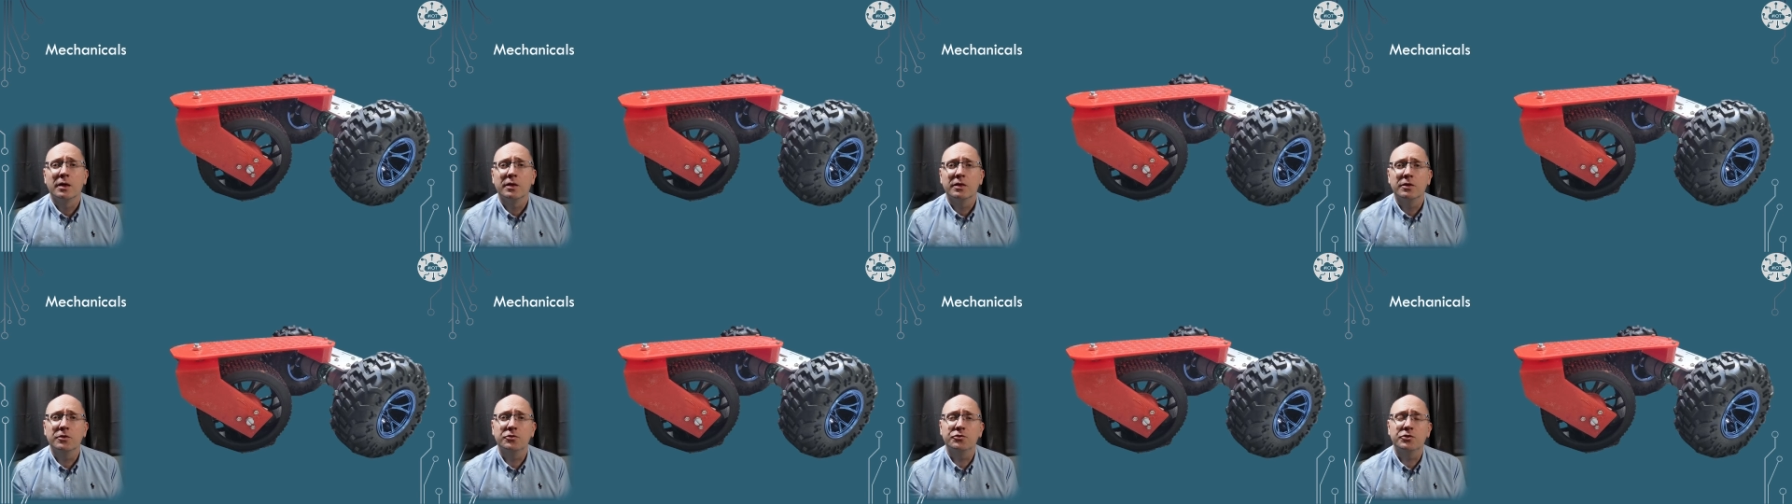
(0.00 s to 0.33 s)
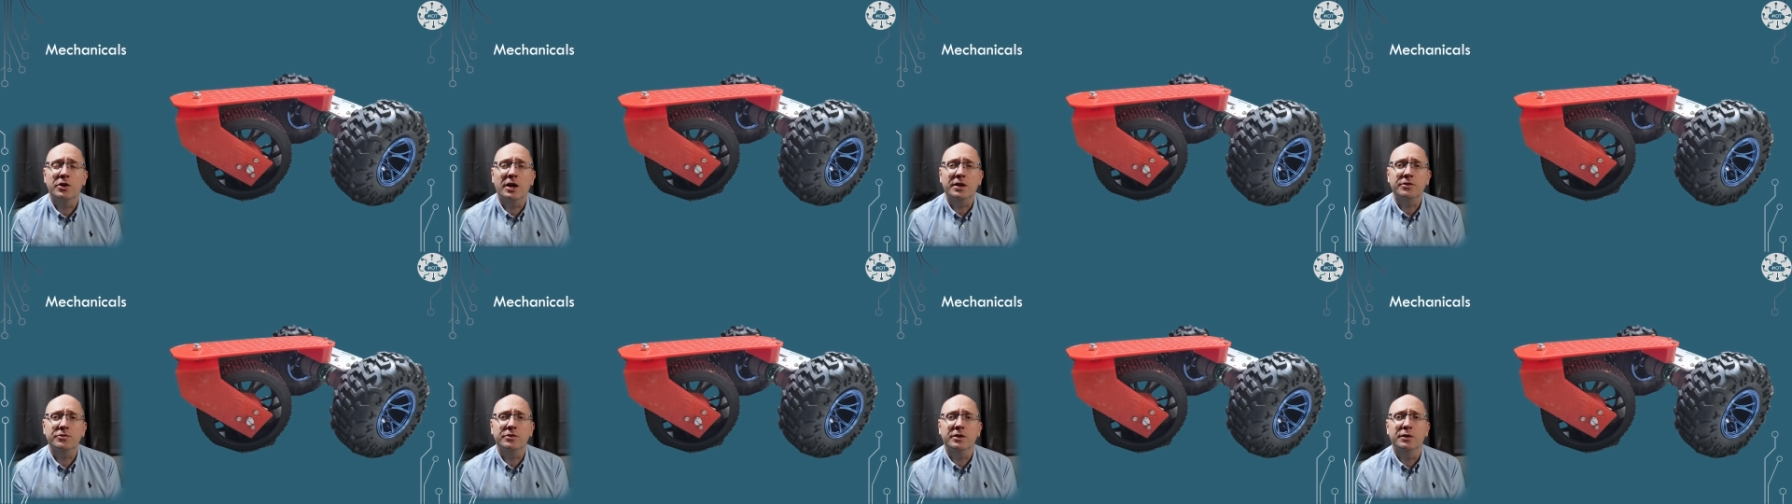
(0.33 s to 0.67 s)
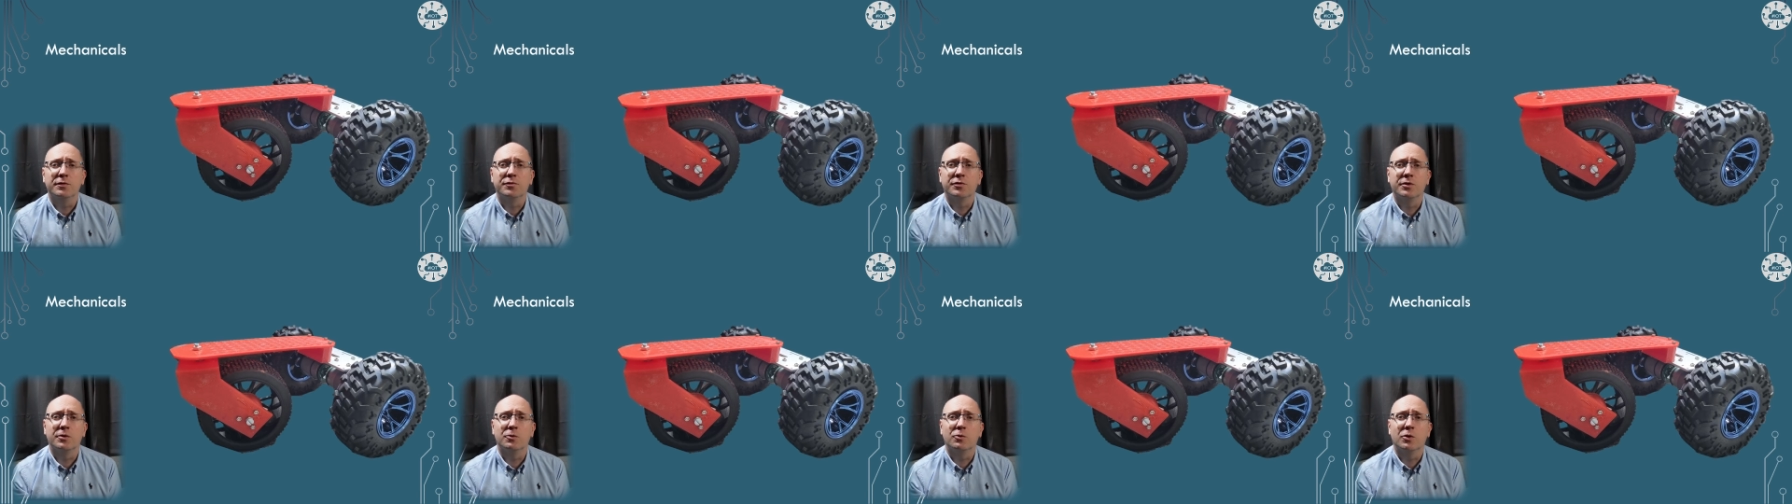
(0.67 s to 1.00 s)
The
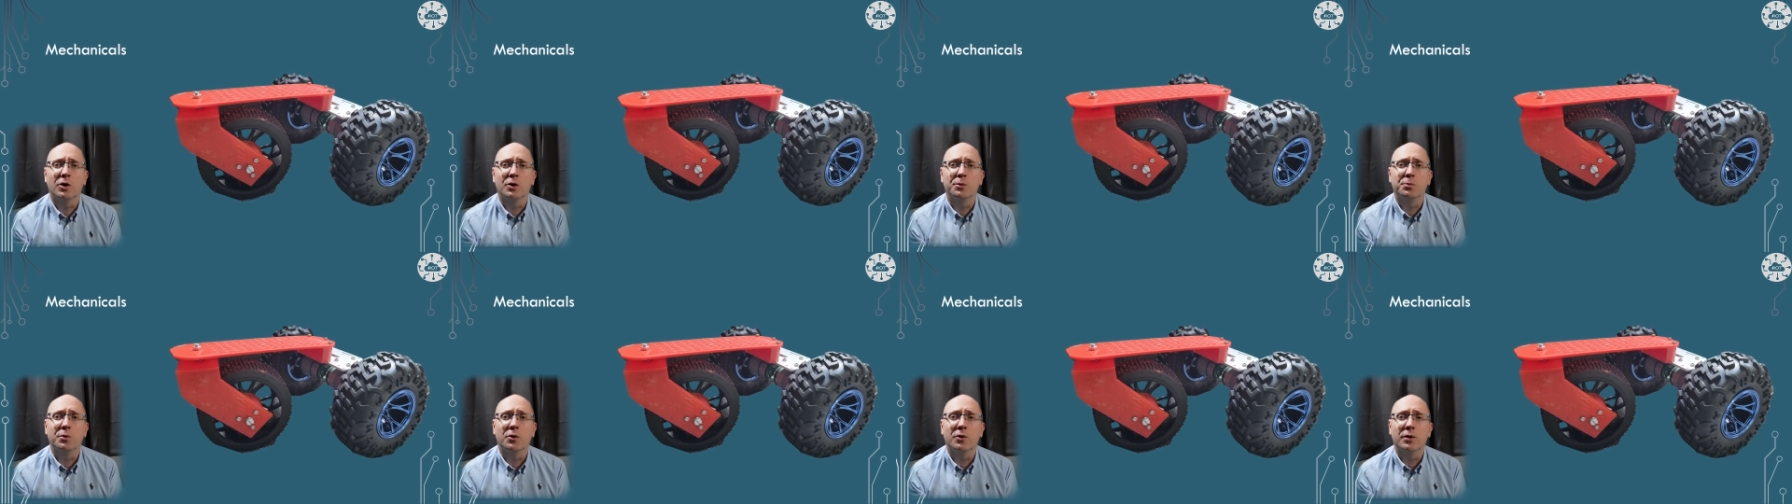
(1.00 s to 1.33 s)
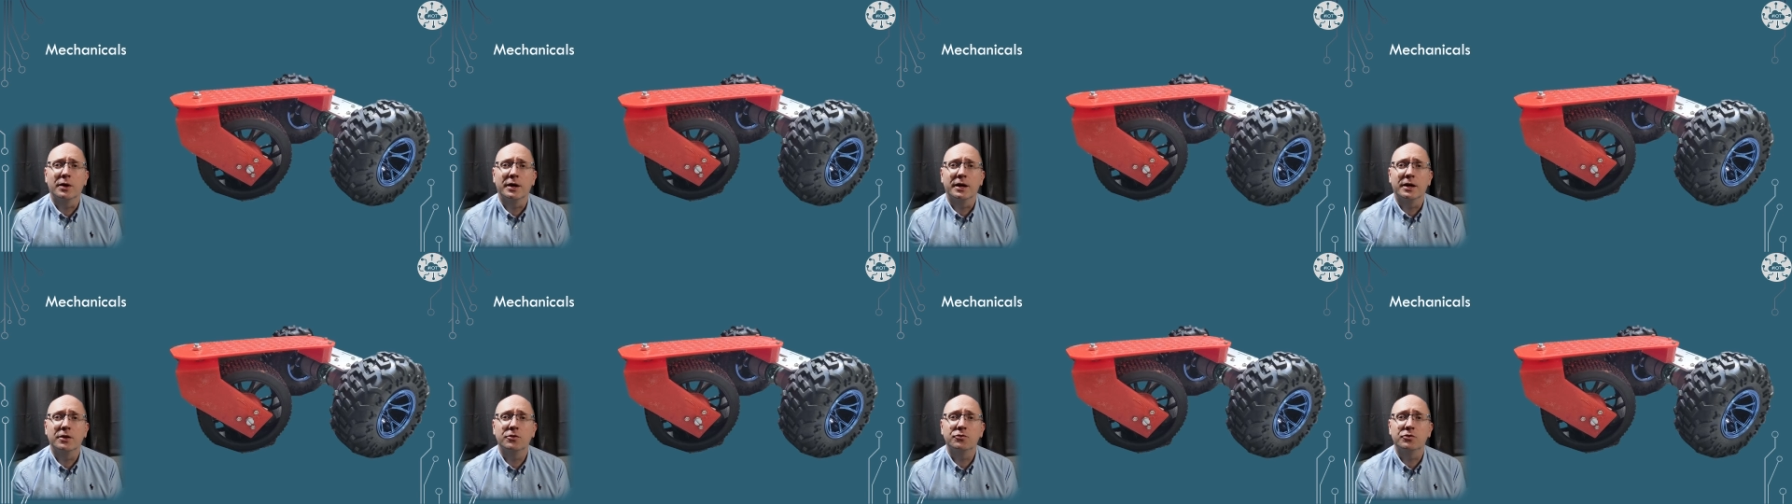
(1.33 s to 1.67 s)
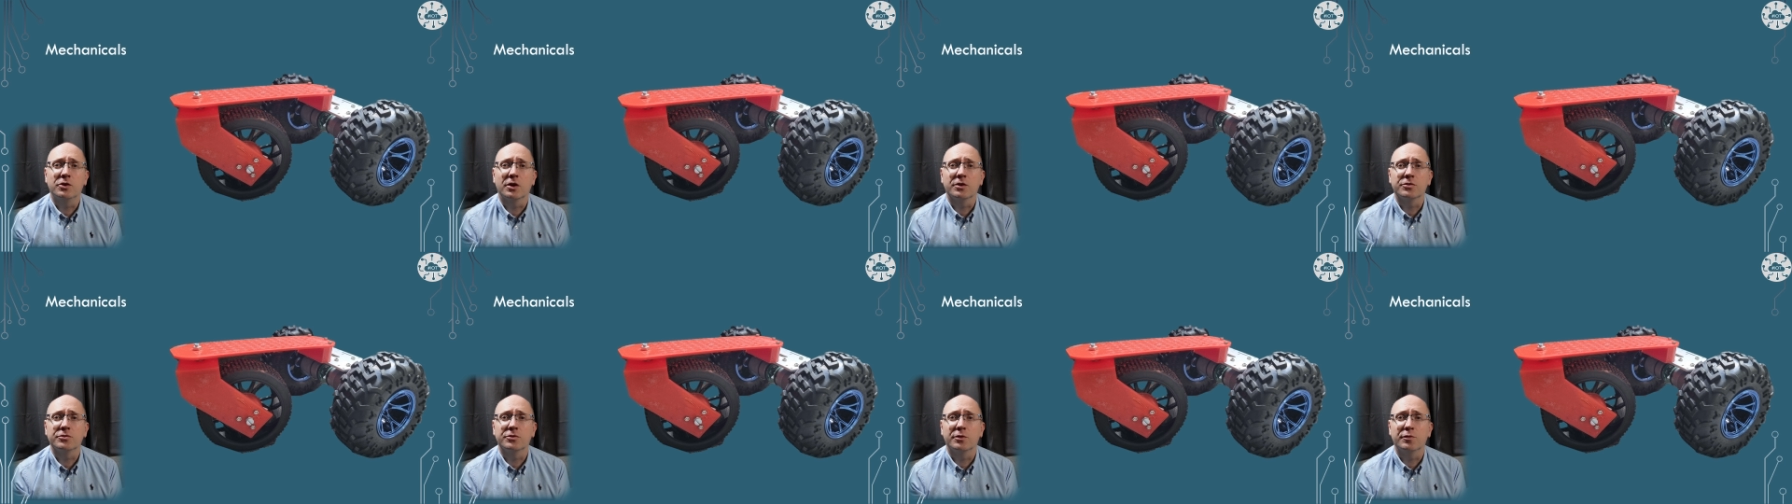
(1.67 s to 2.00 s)
chassis for the robot is
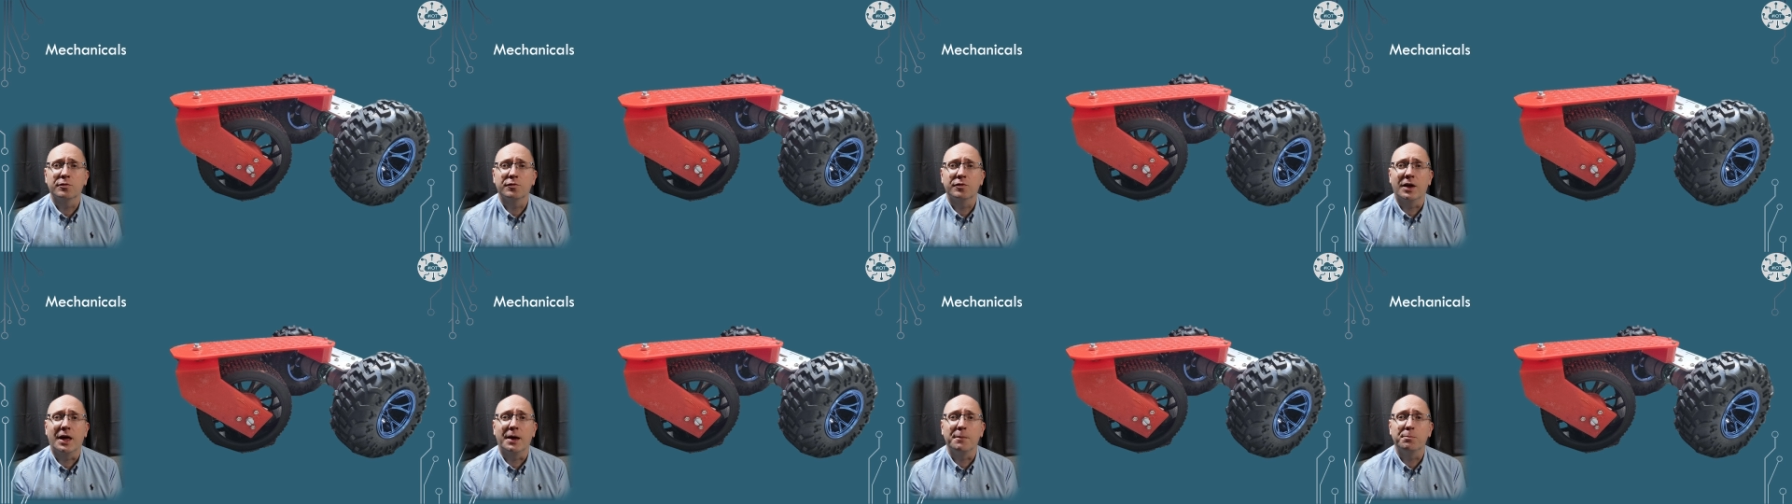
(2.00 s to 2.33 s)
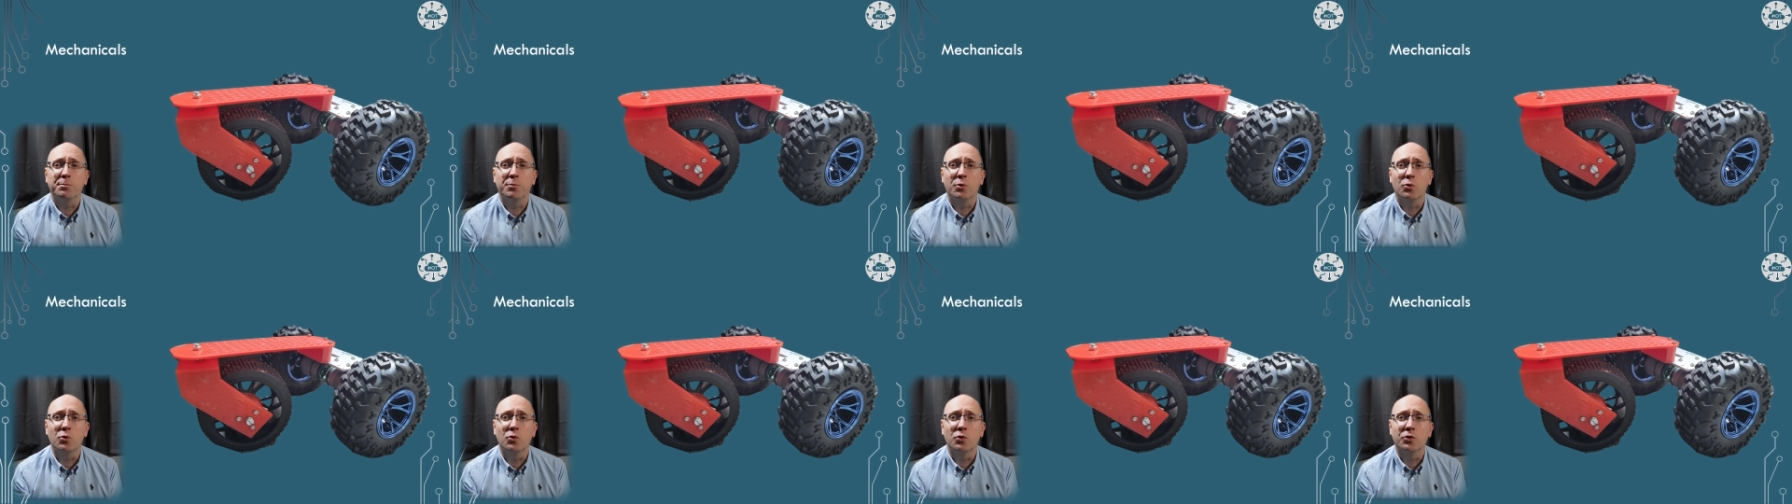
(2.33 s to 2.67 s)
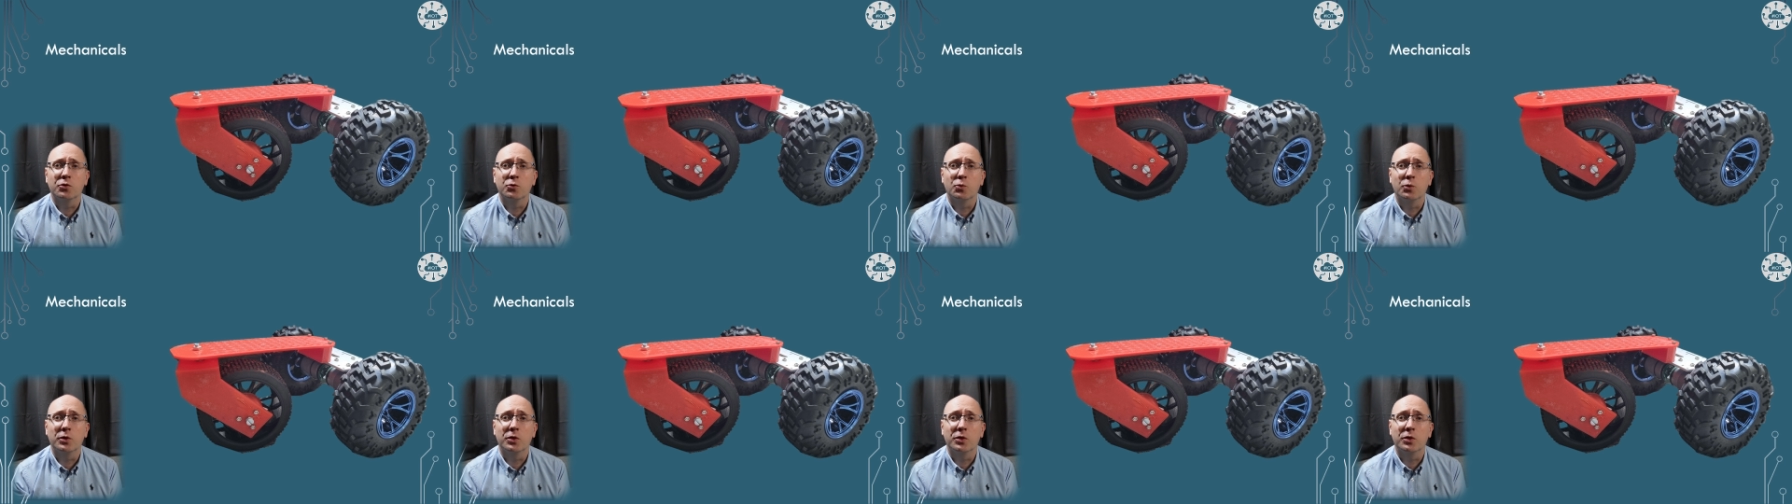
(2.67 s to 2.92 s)
just a flat board